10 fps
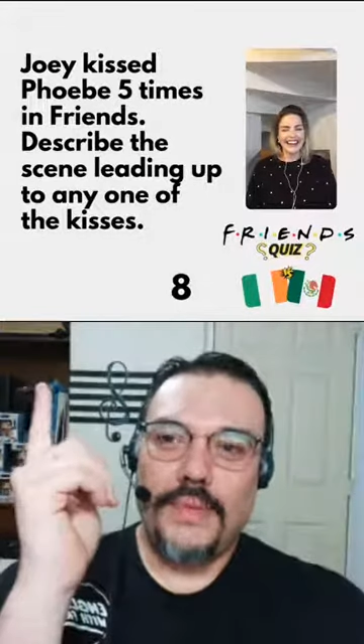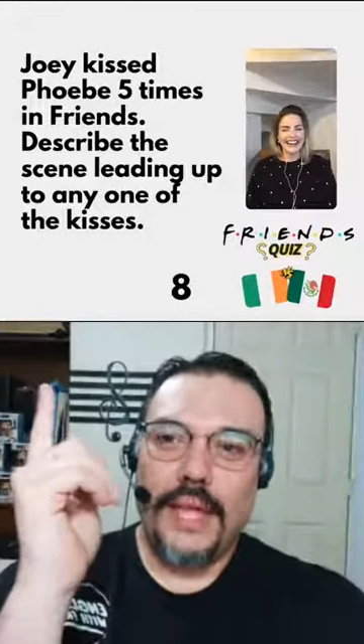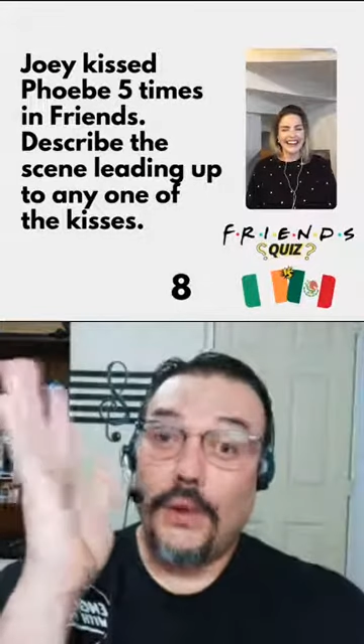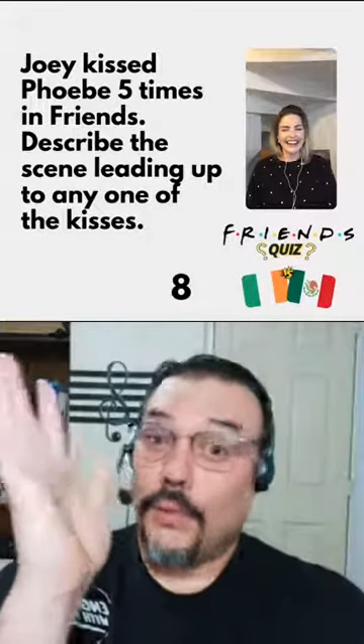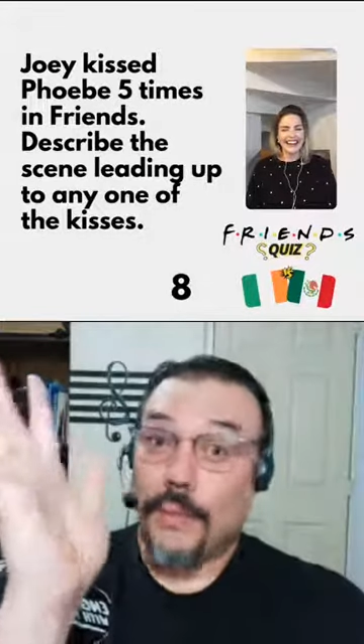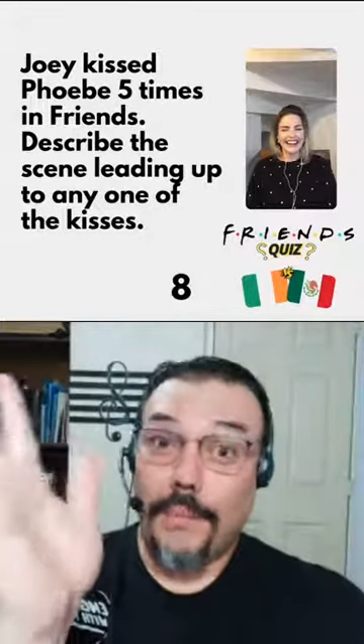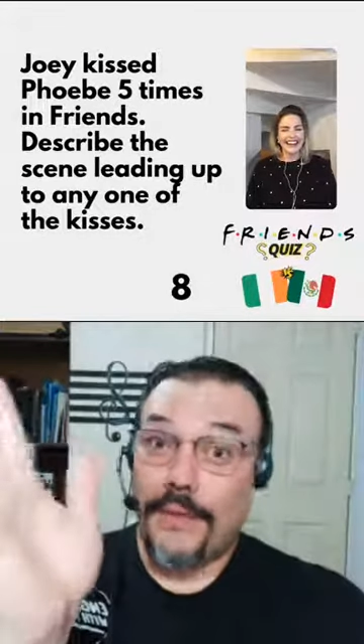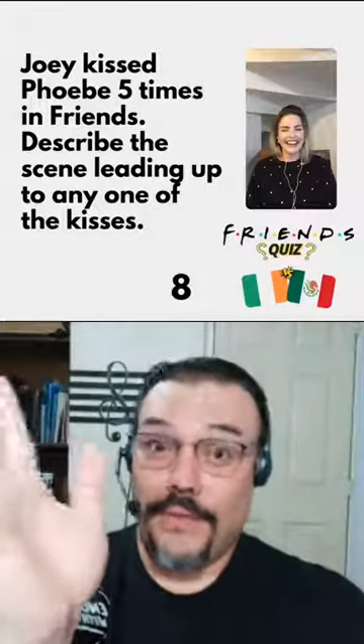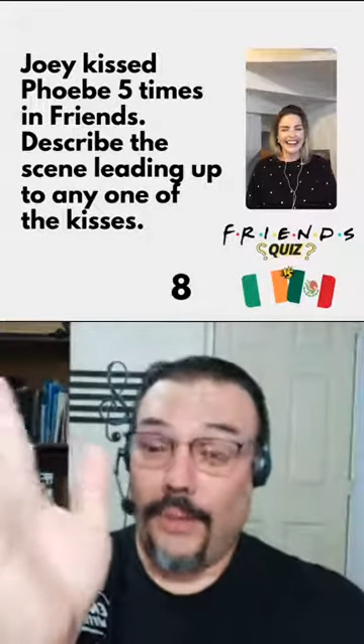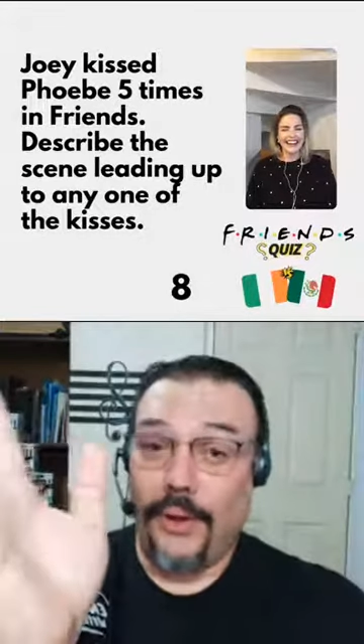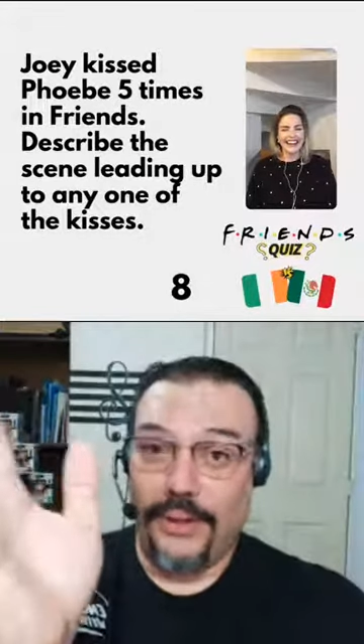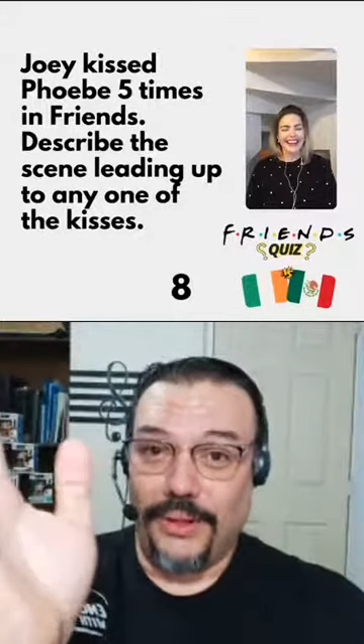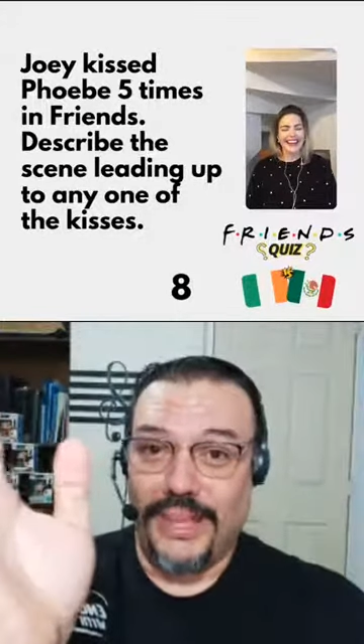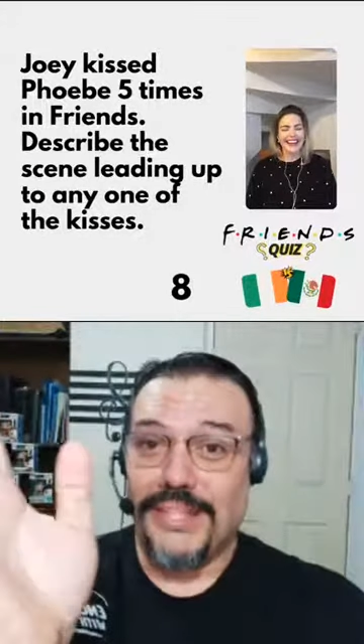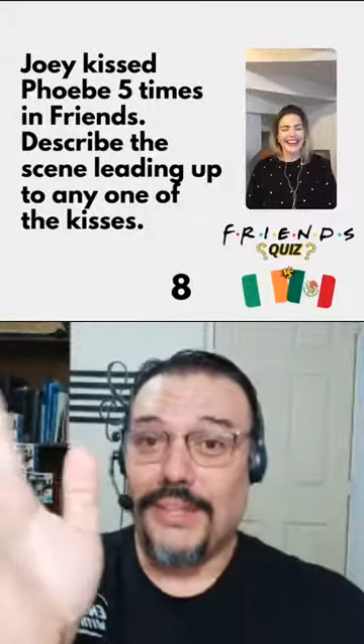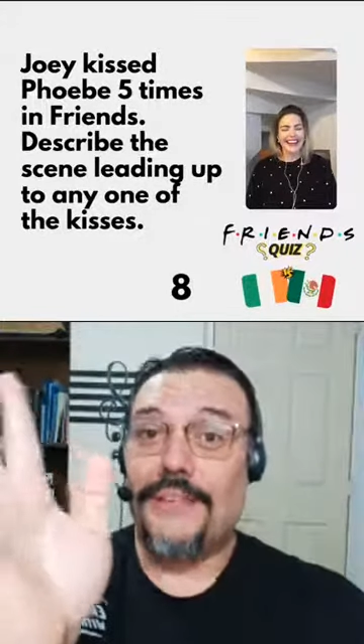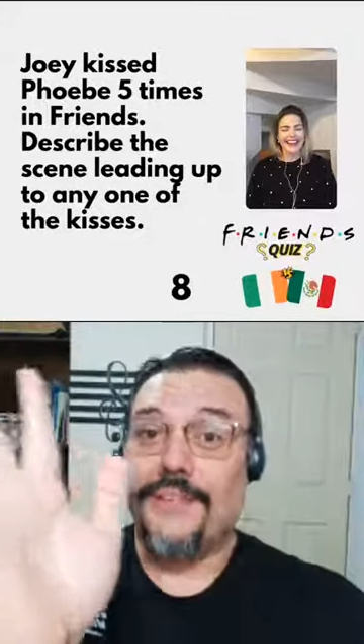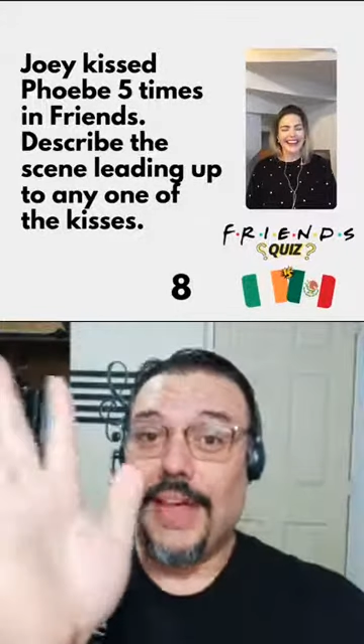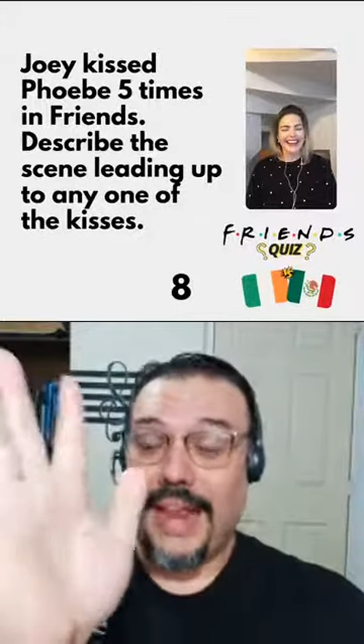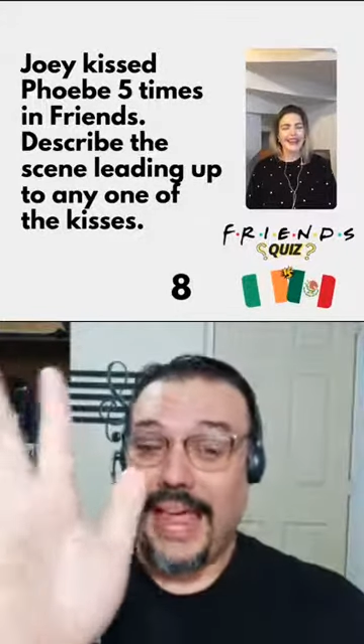I don't remember them all. Okay, so if you
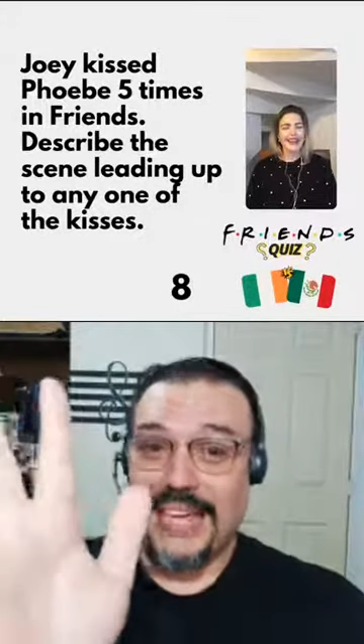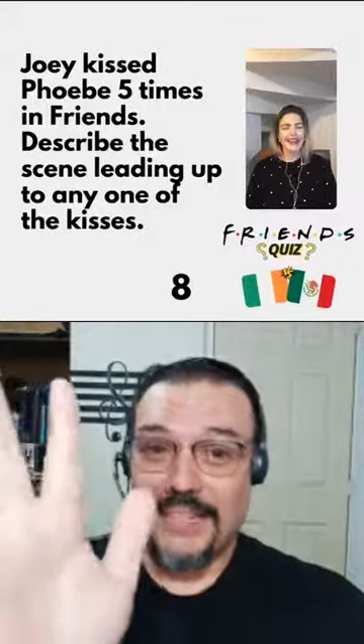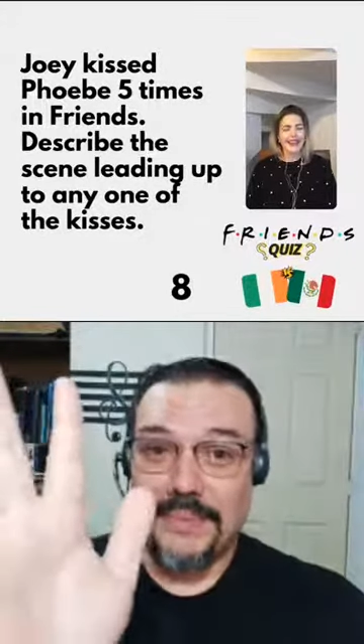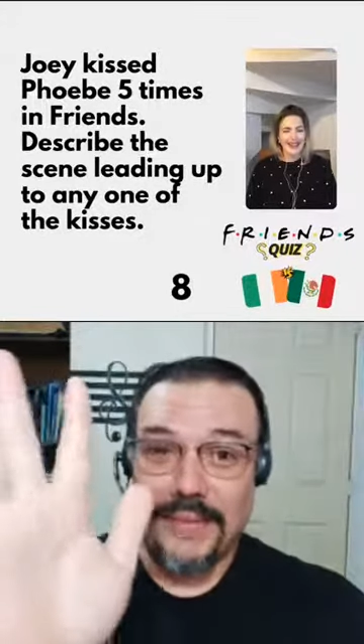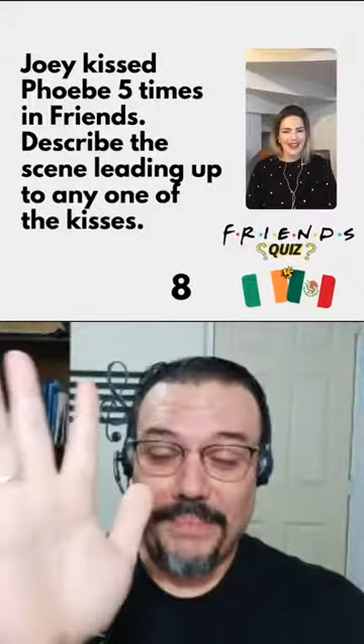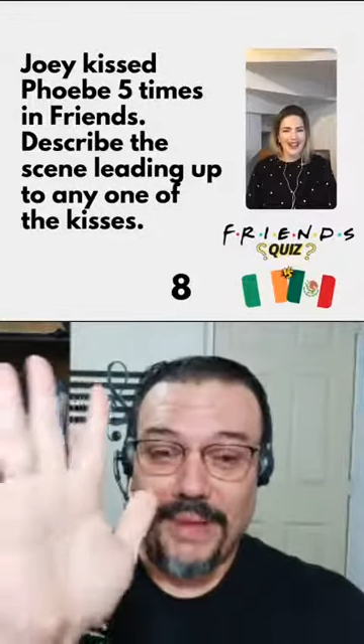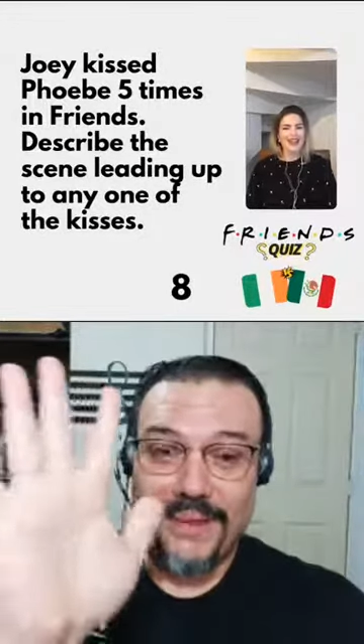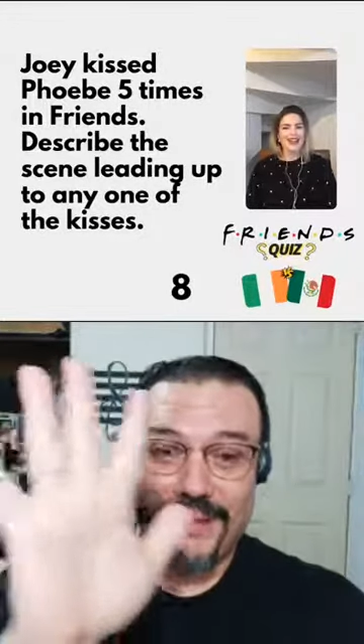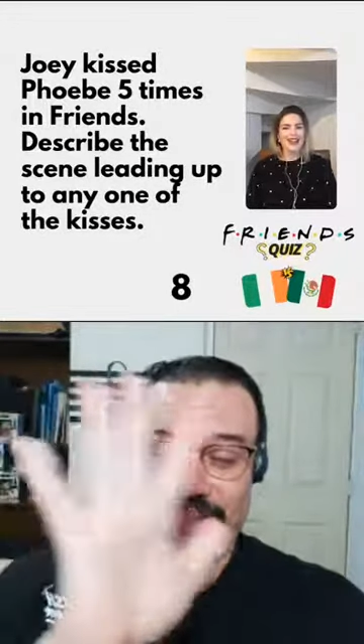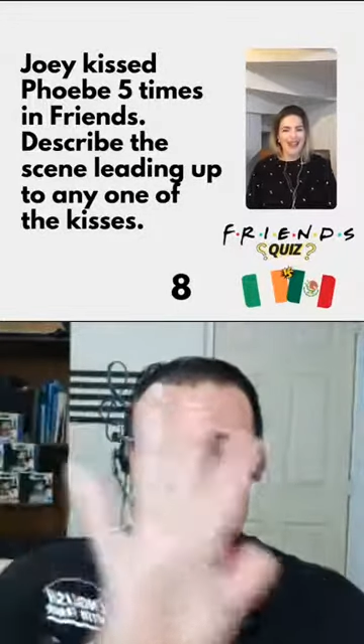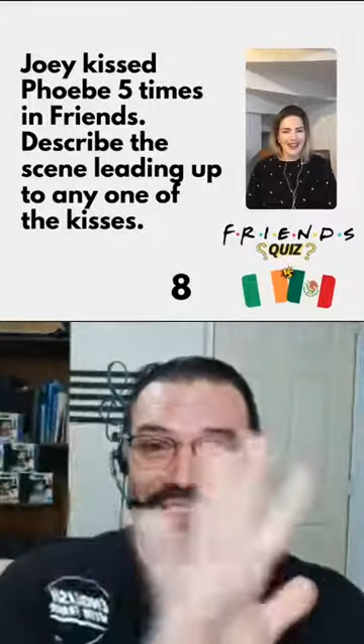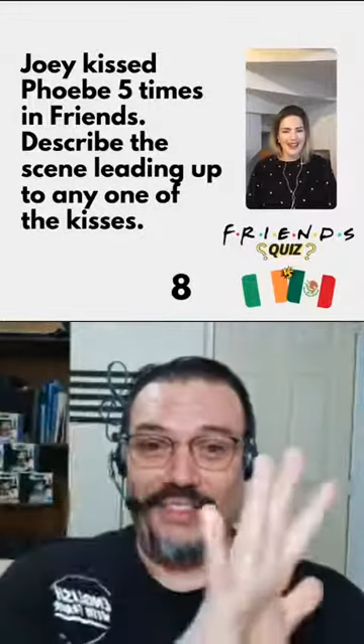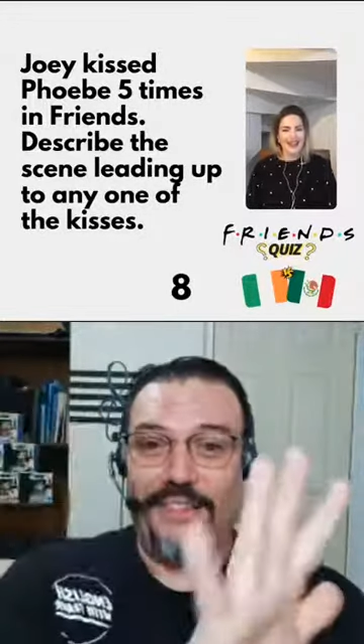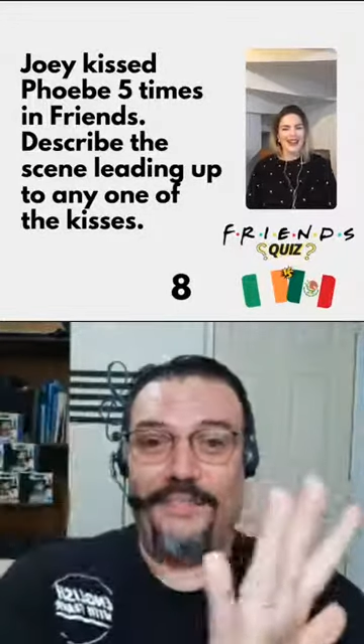had asked me about the the,